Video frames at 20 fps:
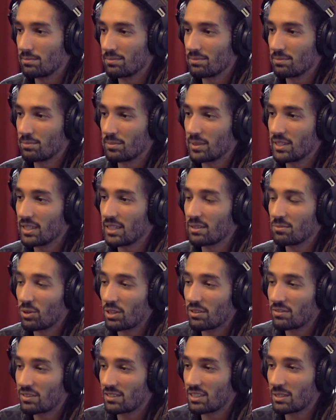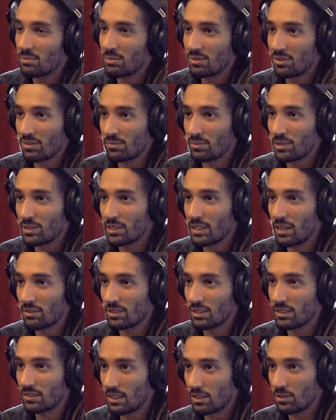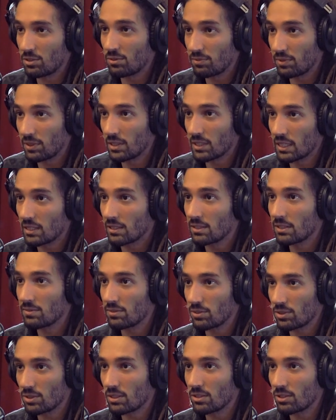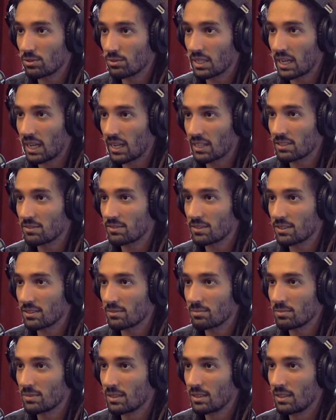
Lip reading: one of the symptoms of burnout is that you feel guilty for not doing activism.